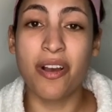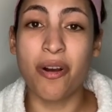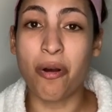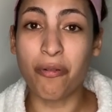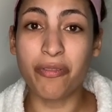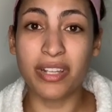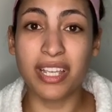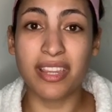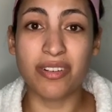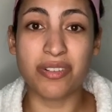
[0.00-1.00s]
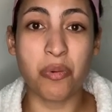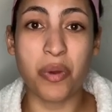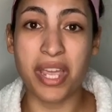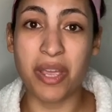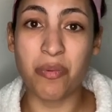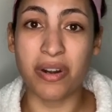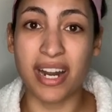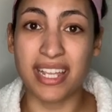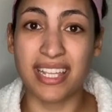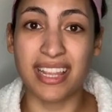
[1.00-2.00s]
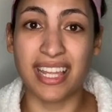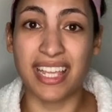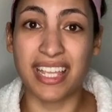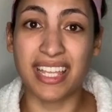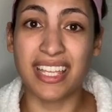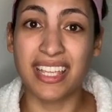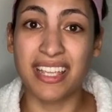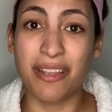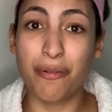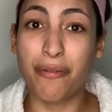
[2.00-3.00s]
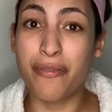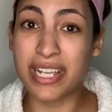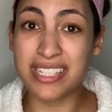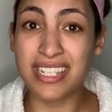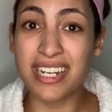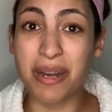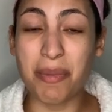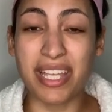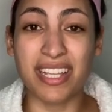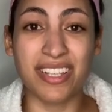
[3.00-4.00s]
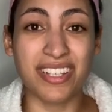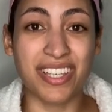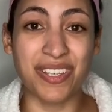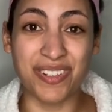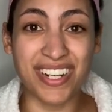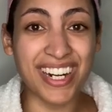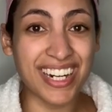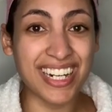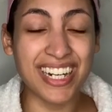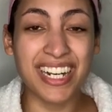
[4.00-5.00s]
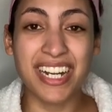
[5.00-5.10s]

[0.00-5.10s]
Hopefully there's a way where I can like fix it and make it look cuter.